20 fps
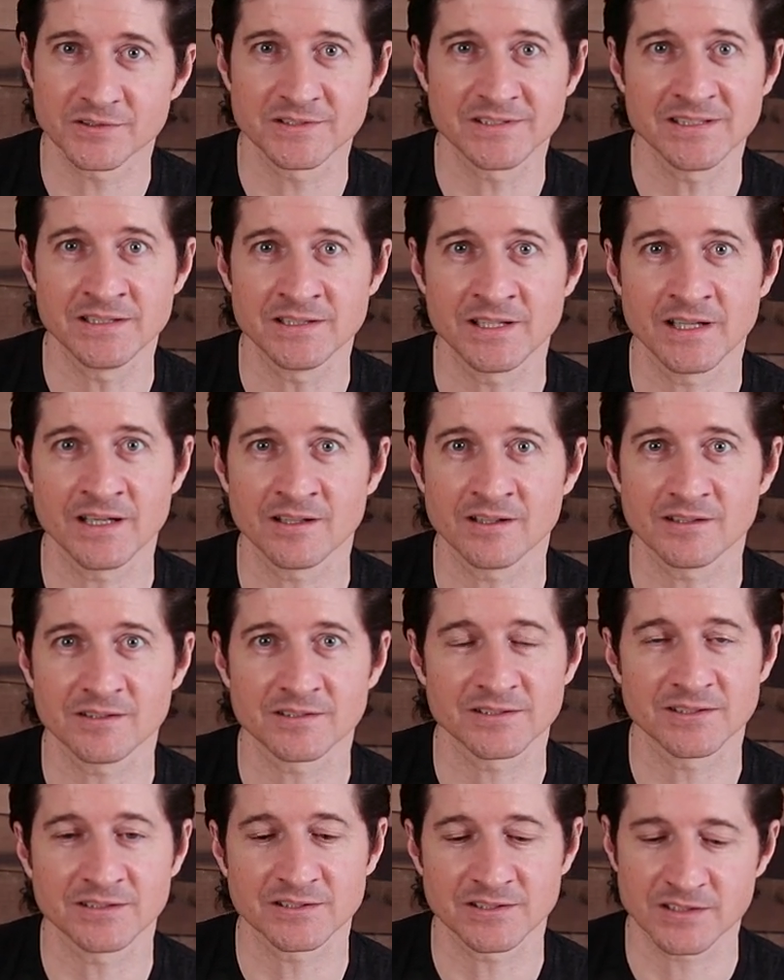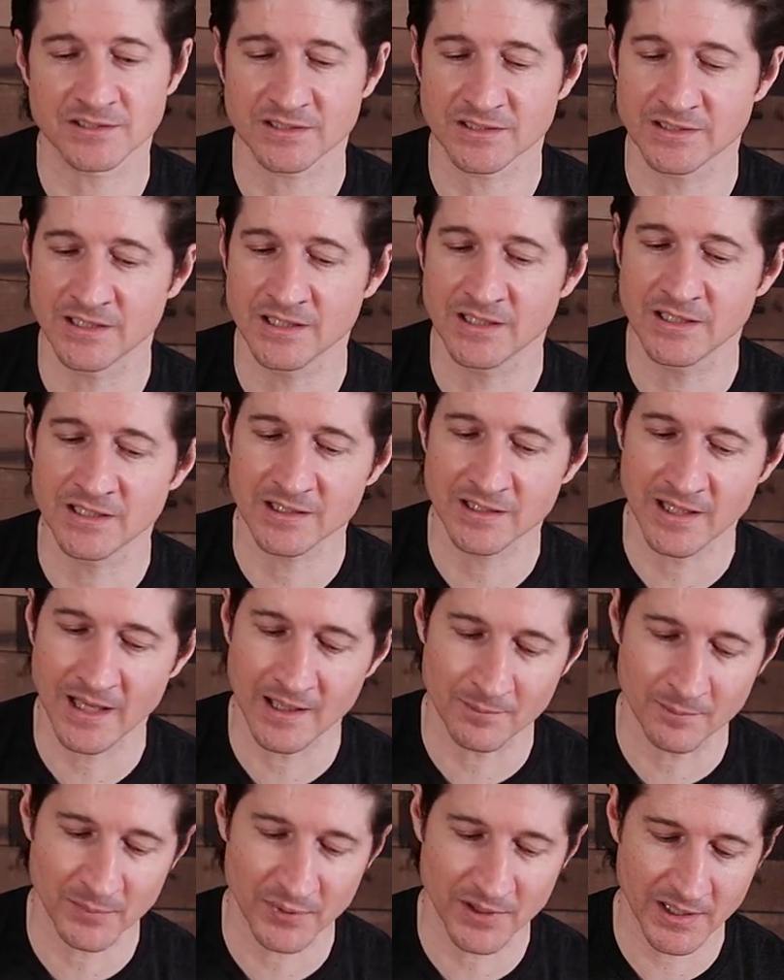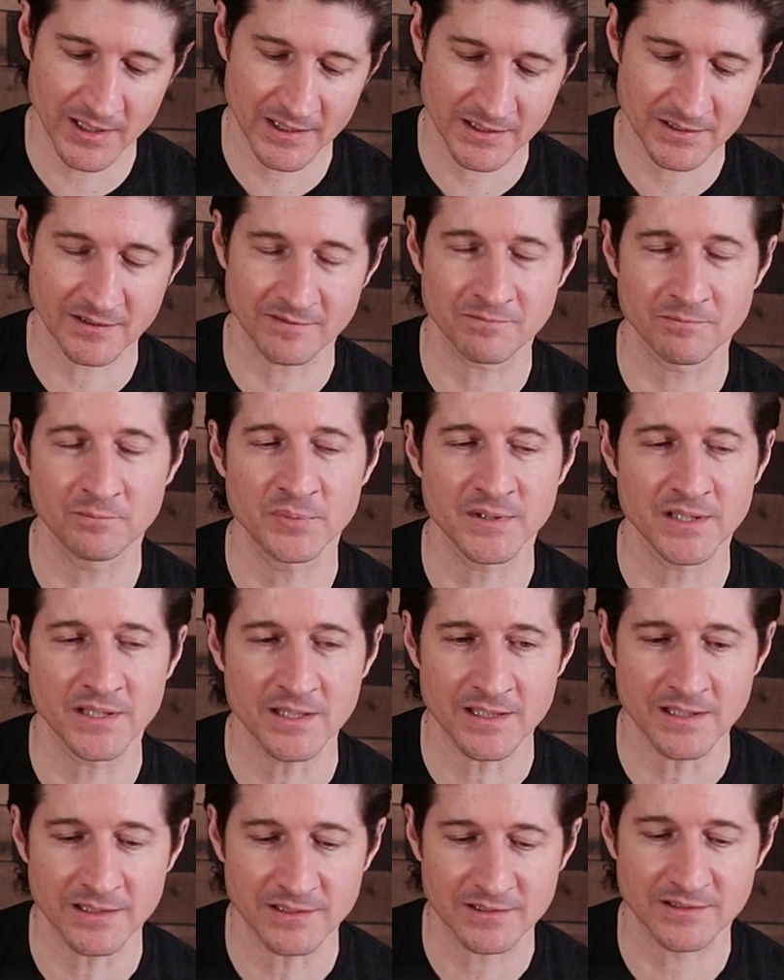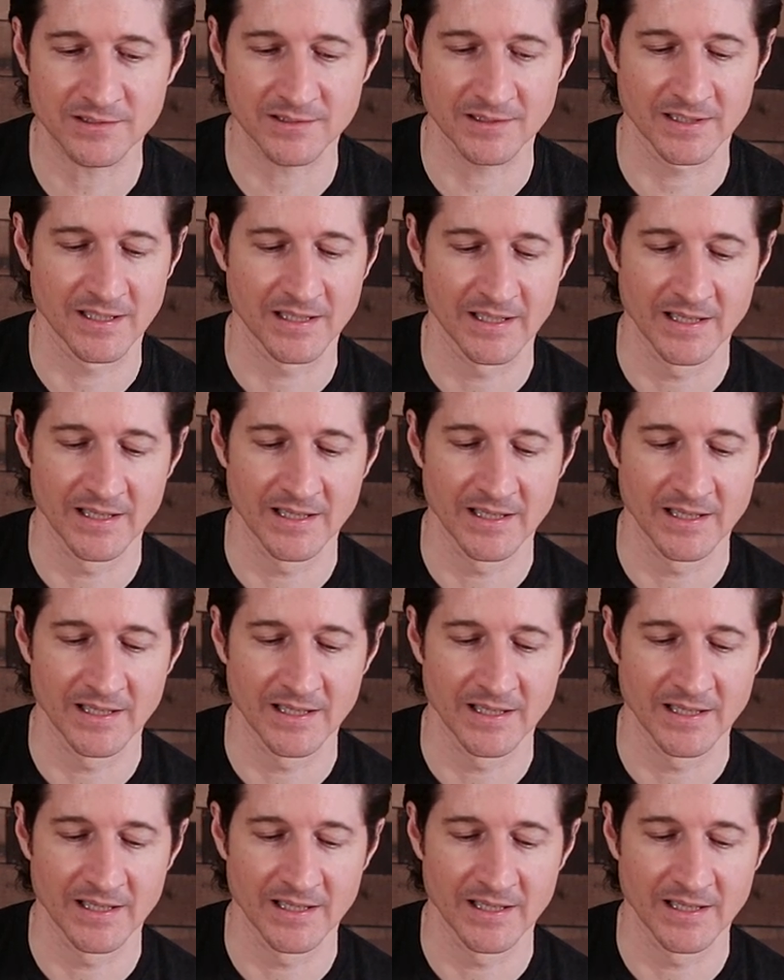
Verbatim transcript: details and just getting that place of peace.